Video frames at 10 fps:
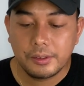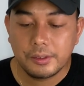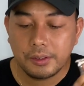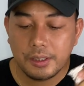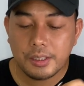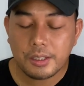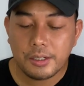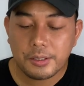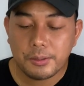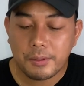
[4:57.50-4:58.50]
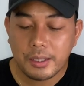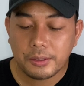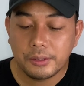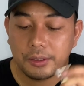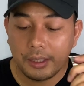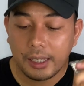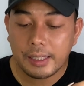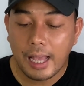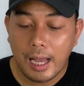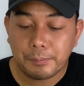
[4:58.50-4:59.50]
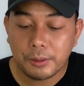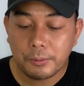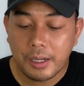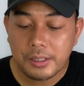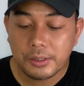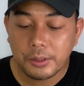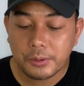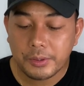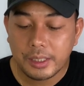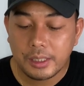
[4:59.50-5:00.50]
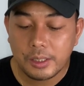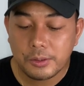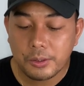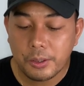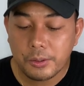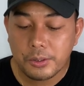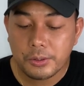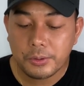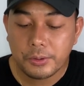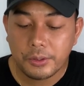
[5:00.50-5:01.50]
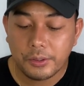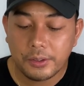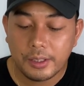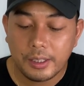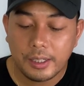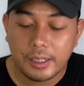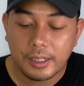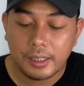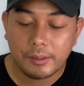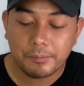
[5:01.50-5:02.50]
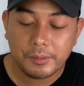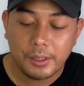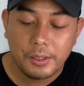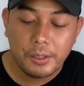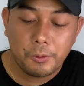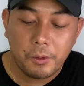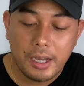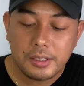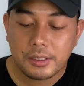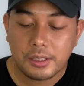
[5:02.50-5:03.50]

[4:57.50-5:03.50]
So this is also one good in Apple Watch. You don't really need to go to the watch